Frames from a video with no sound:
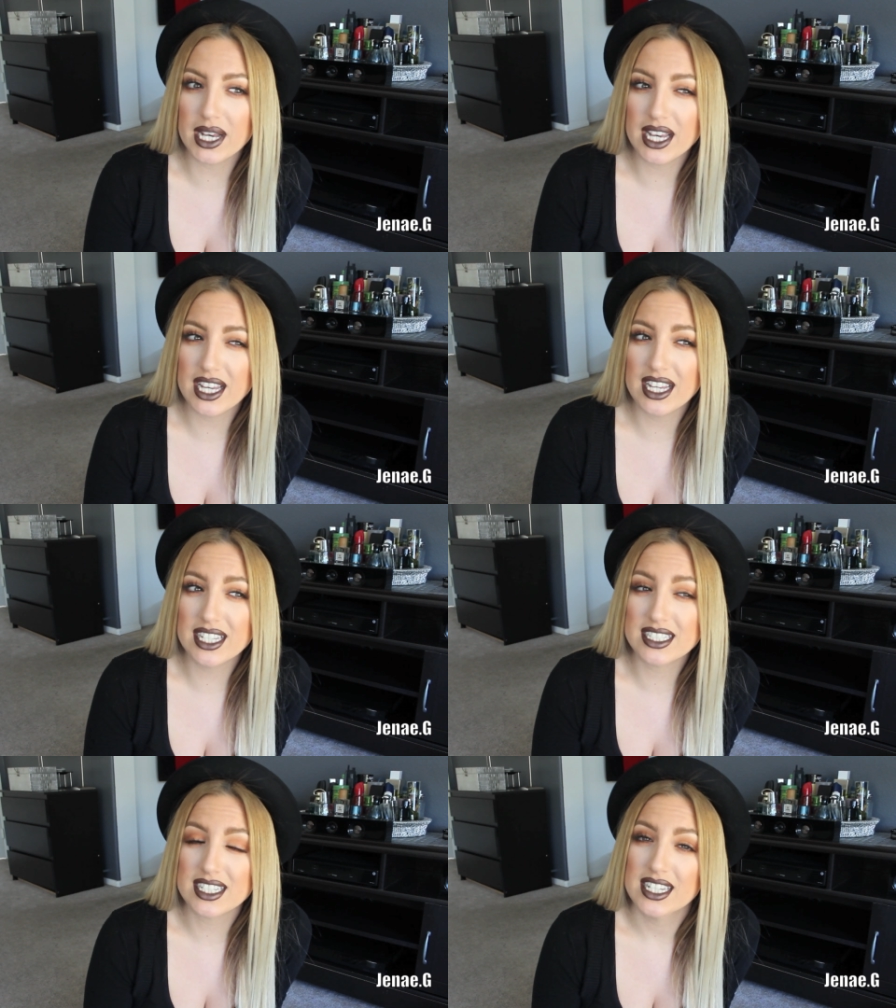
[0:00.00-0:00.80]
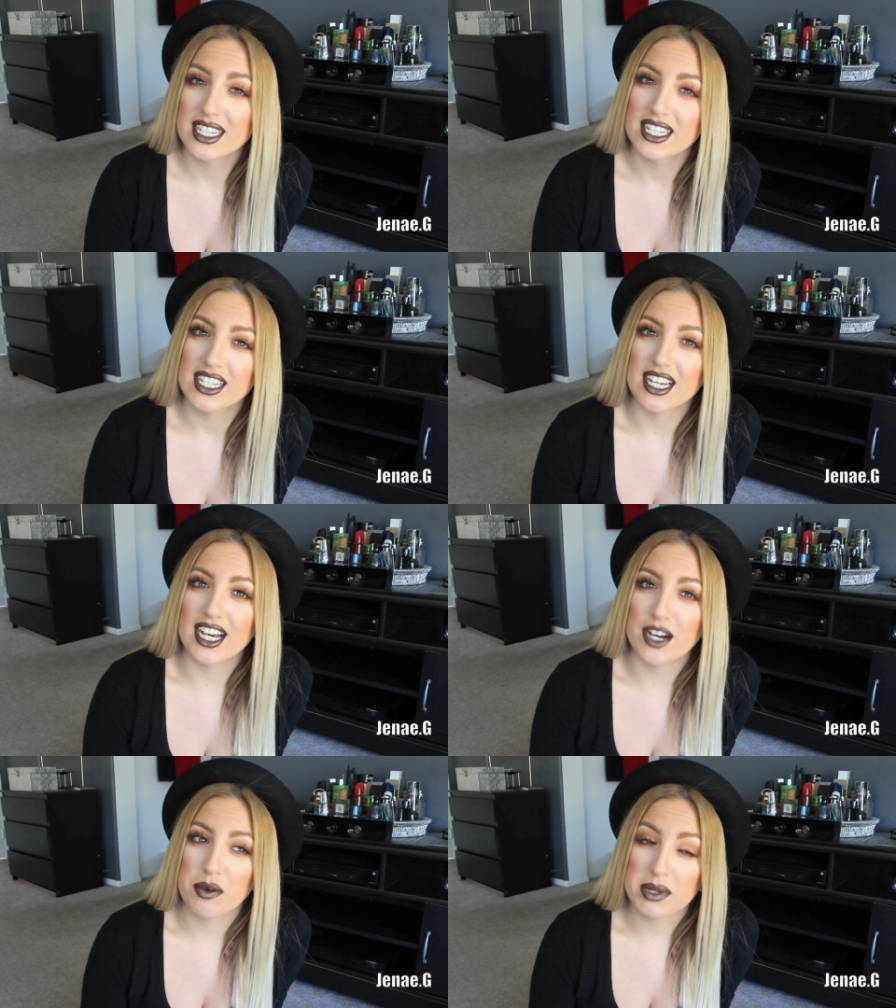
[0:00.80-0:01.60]
but
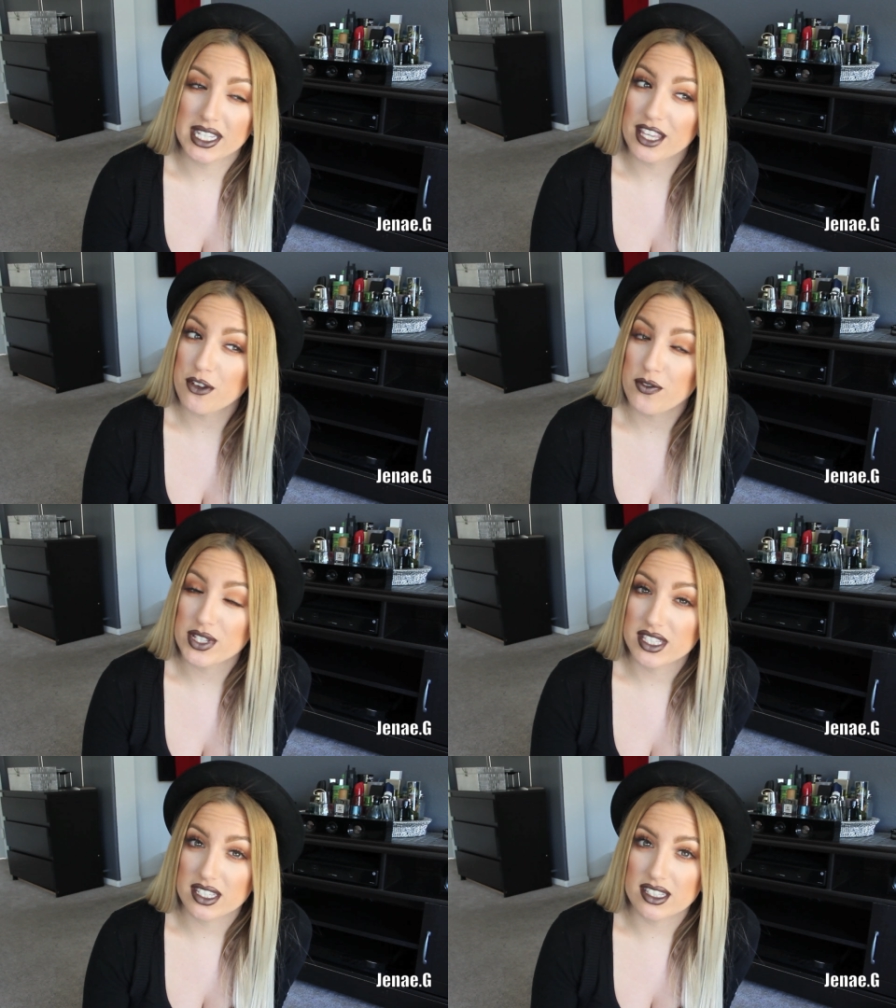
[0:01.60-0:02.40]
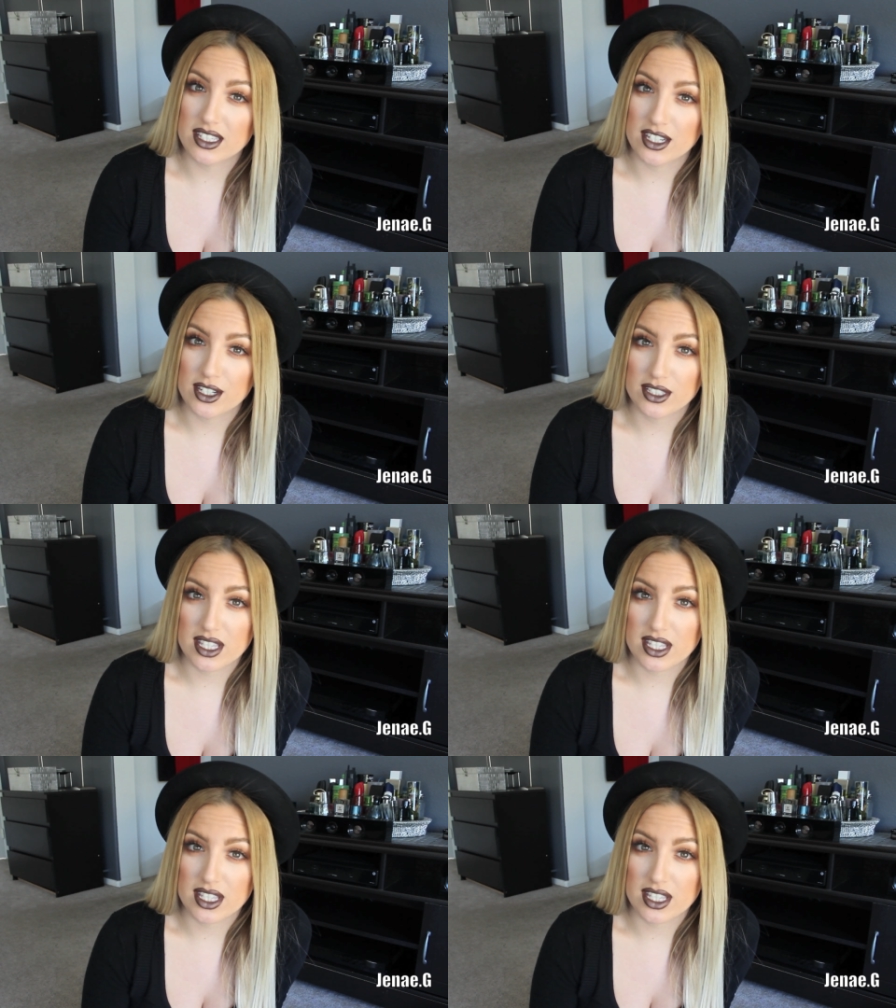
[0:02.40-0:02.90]
uh, we've been together for six years.